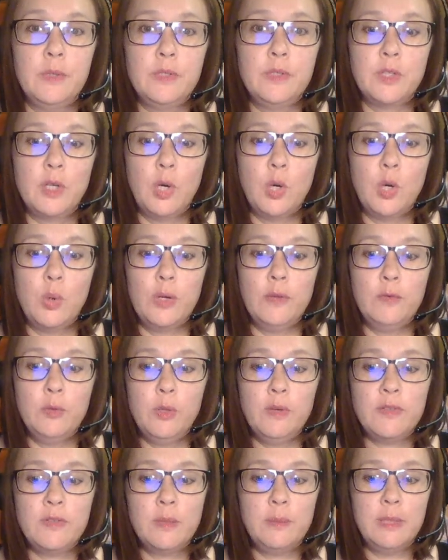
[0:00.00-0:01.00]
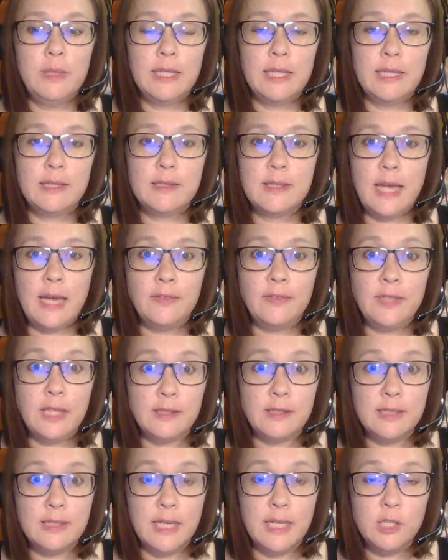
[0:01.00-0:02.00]
So if you have somebody that's at that
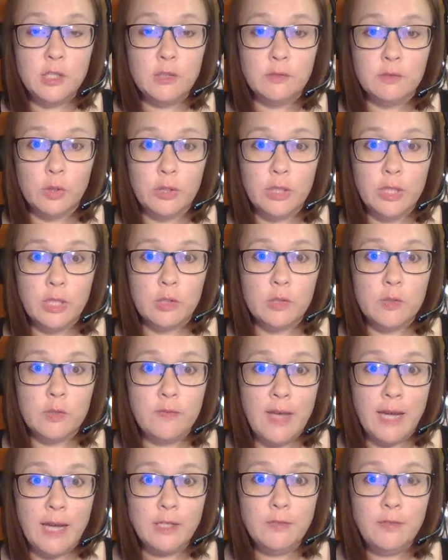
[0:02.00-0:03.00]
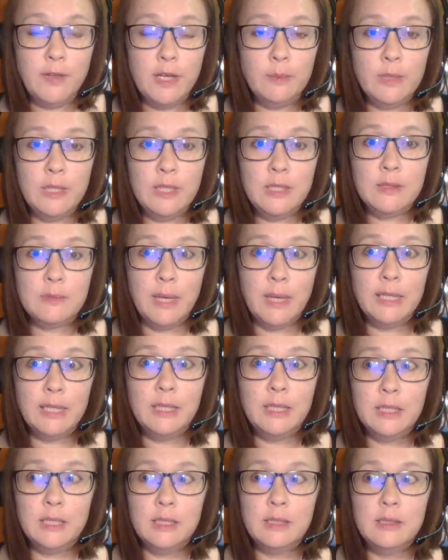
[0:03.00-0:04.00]
stage of learning those fact families, my
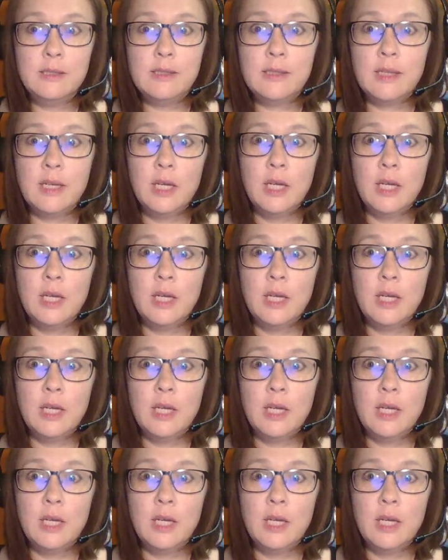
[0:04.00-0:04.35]
kids